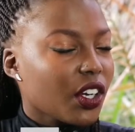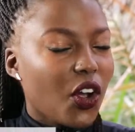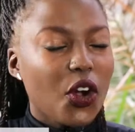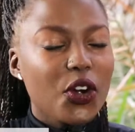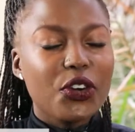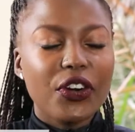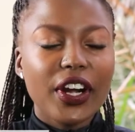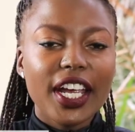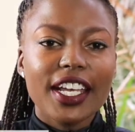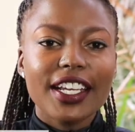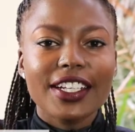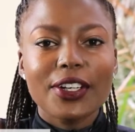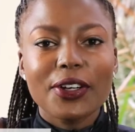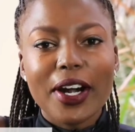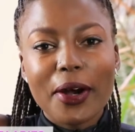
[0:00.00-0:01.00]
Oh,
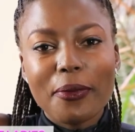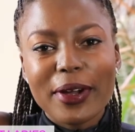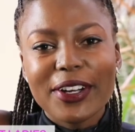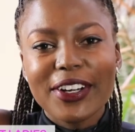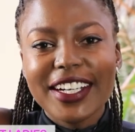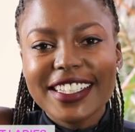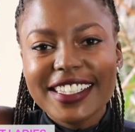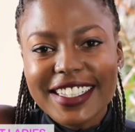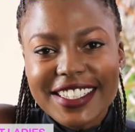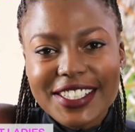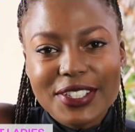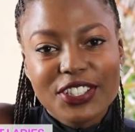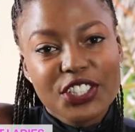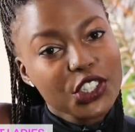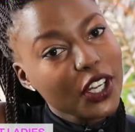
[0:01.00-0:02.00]
great. All right, we're going to take
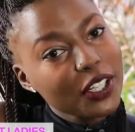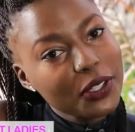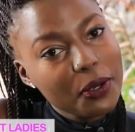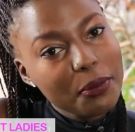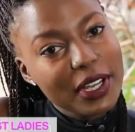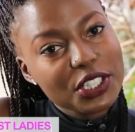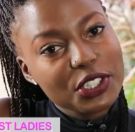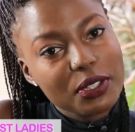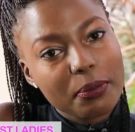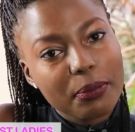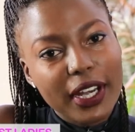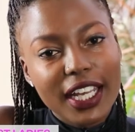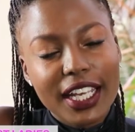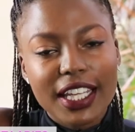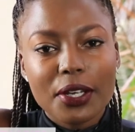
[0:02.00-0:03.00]
a short commercial
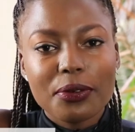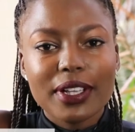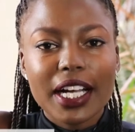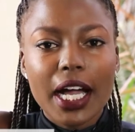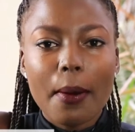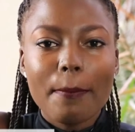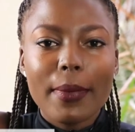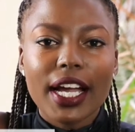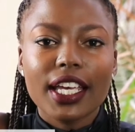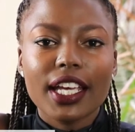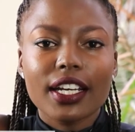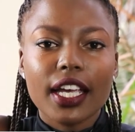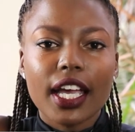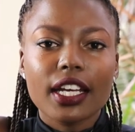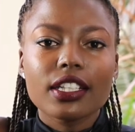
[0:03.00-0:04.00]
break and then we'll come back
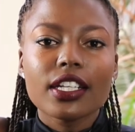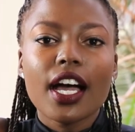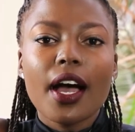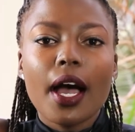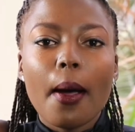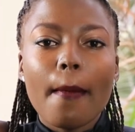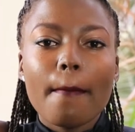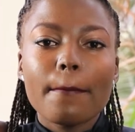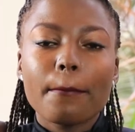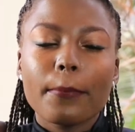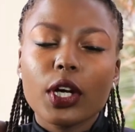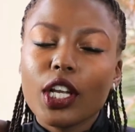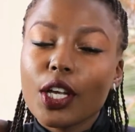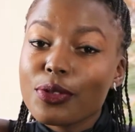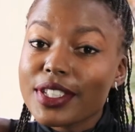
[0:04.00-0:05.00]
and get
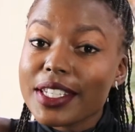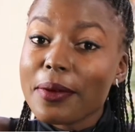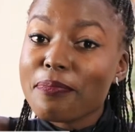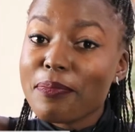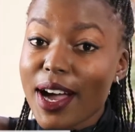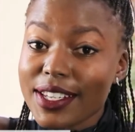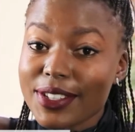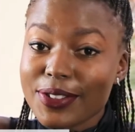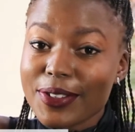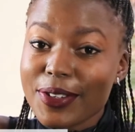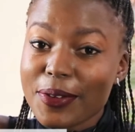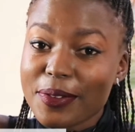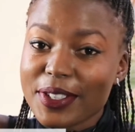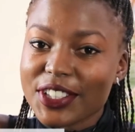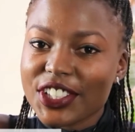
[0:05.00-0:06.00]
close and
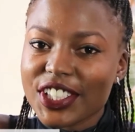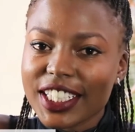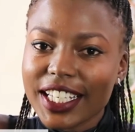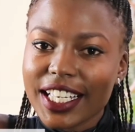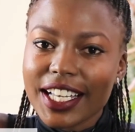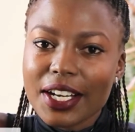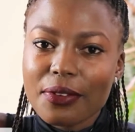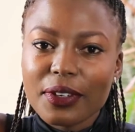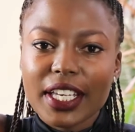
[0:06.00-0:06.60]
personal with Sheila.